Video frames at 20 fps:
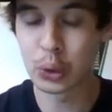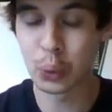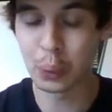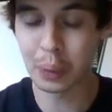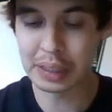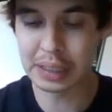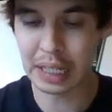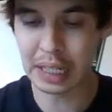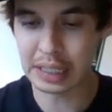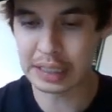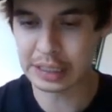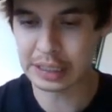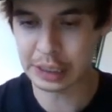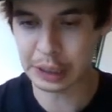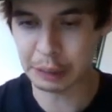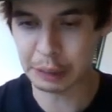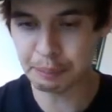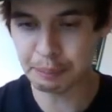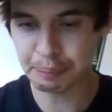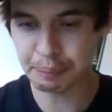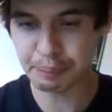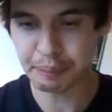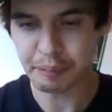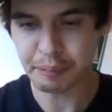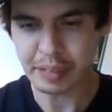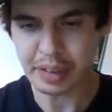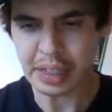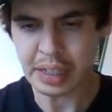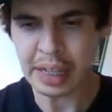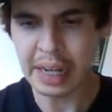joins us here.
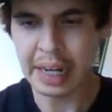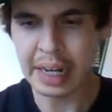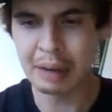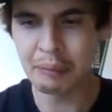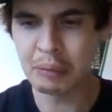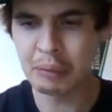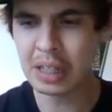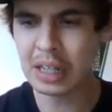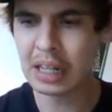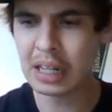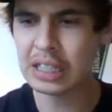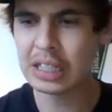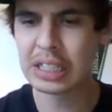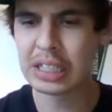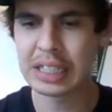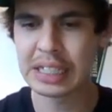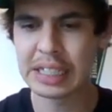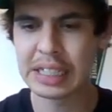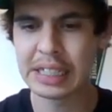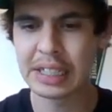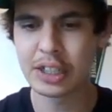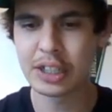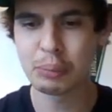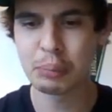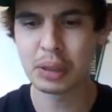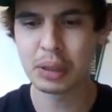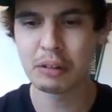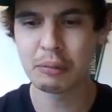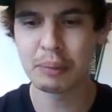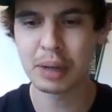And I'm going to kind of just tease a
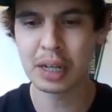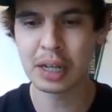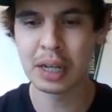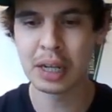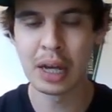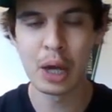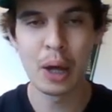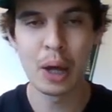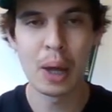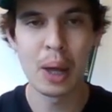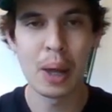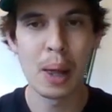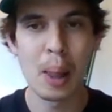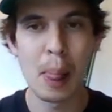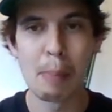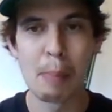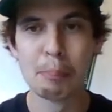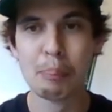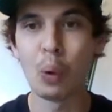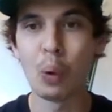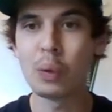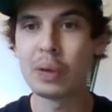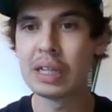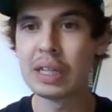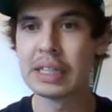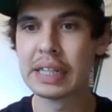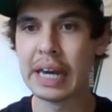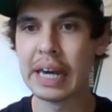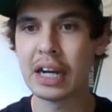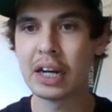little bit of my
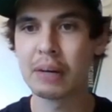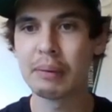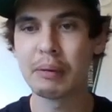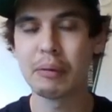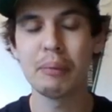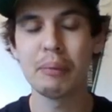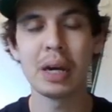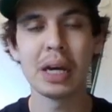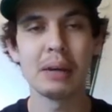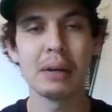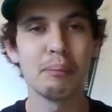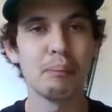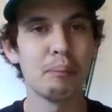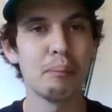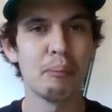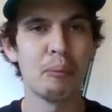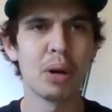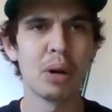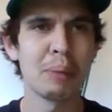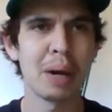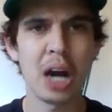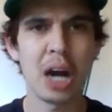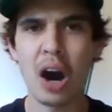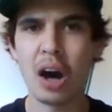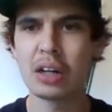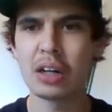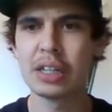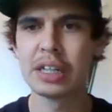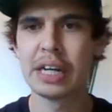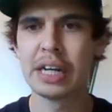boldest take, or maybe my one of my
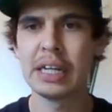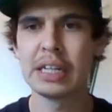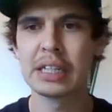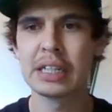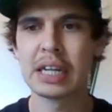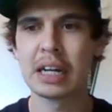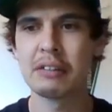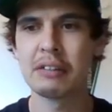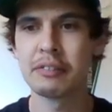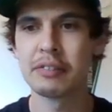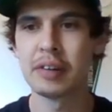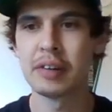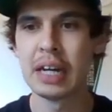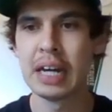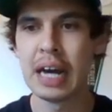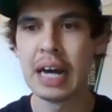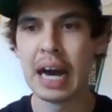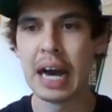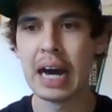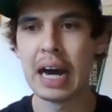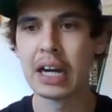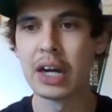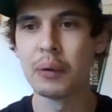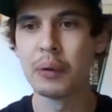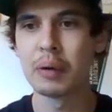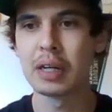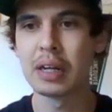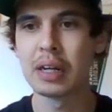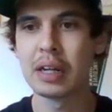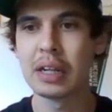hotter takes, kind of
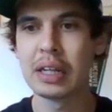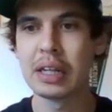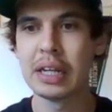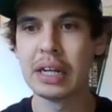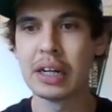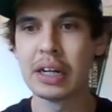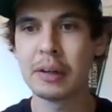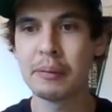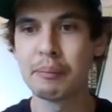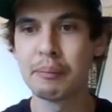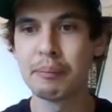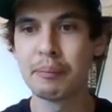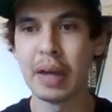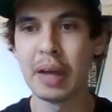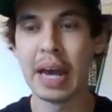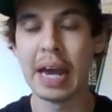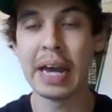going into the year.